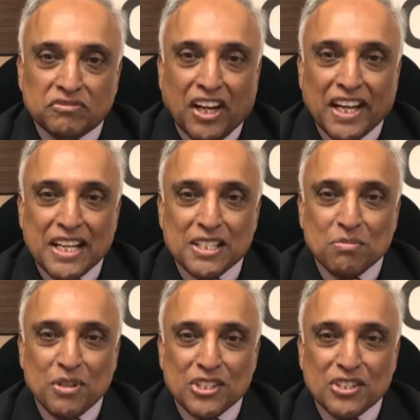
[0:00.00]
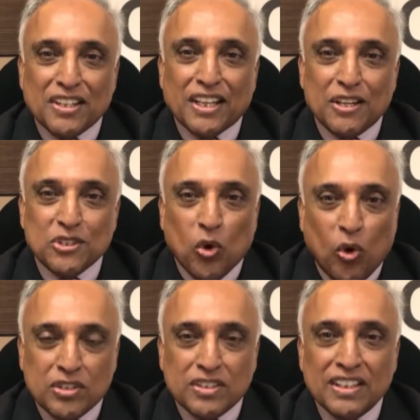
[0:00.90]
finance minister again
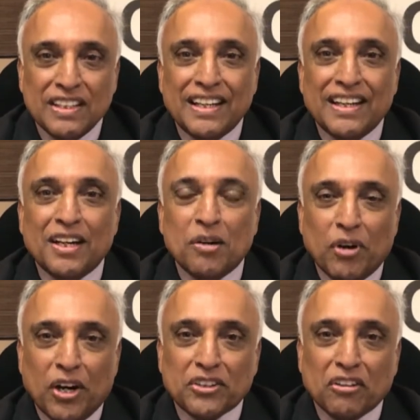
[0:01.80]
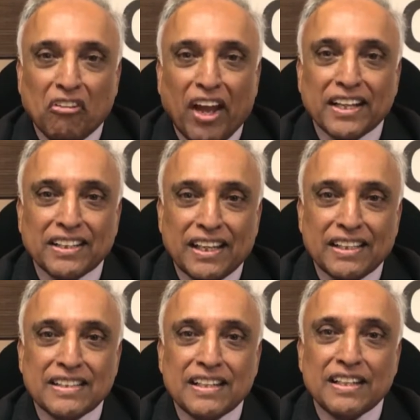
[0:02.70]
talked about the fact
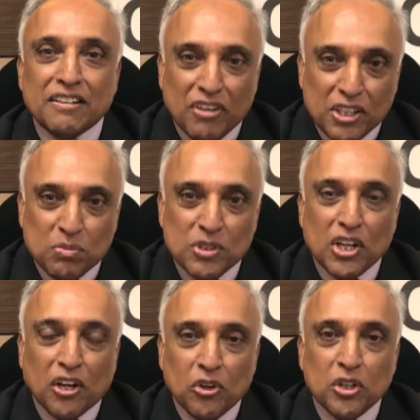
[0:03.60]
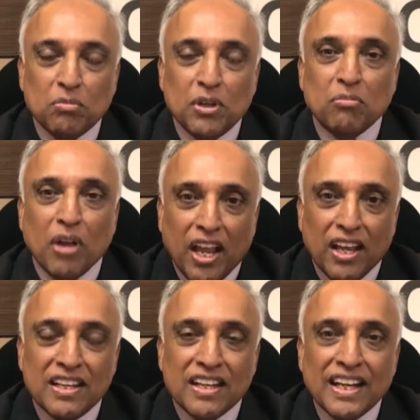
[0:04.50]
that investments are going to be
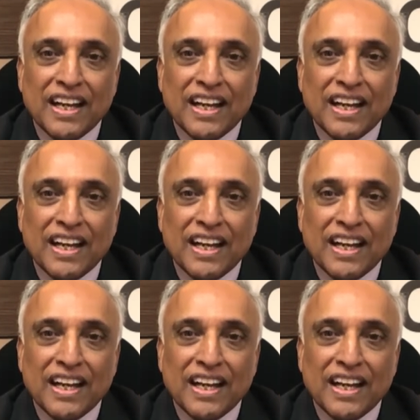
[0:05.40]
made